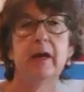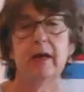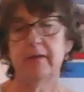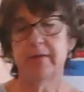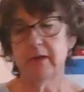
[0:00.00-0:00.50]

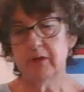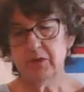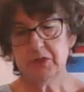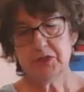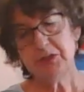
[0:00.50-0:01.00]
and then
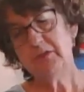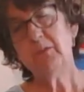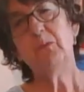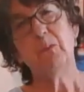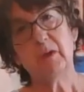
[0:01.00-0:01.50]
your turn.
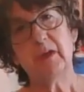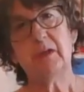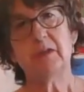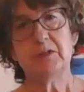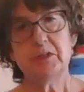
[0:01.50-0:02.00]

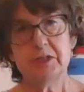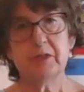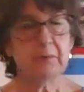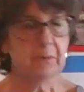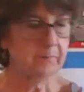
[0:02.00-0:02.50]
1,
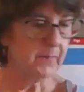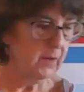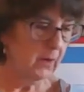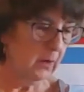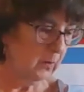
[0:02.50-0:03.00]
2.
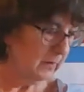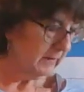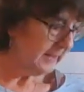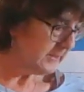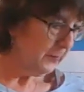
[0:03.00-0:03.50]
Or
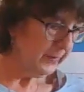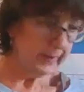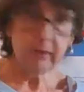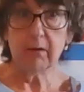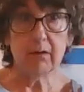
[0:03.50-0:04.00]
let's put
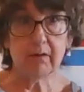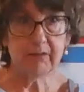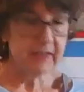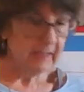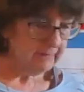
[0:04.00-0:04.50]
in all the
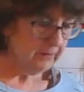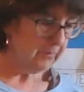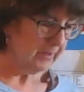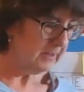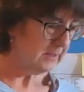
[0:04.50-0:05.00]
yellow
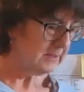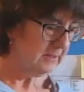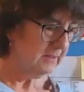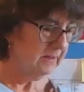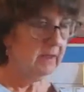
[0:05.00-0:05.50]
ones.
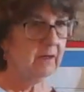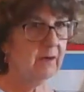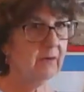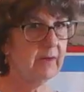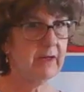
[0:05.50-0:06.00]

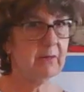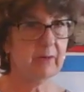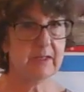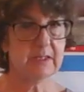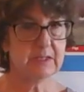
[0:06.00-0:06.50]
Great
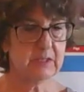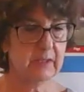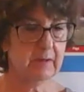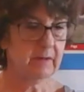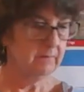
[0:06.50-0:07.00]
way to
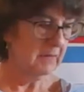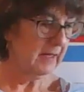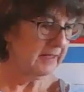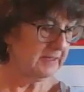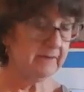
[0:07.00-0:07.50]
start
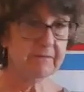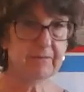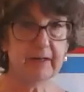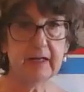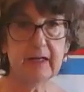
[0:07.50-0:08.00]

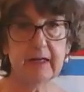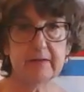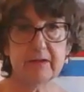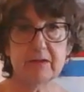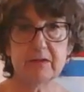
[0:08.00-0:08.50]
identifying
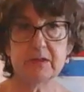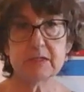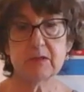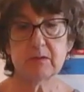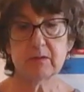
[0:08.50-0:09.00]
colors.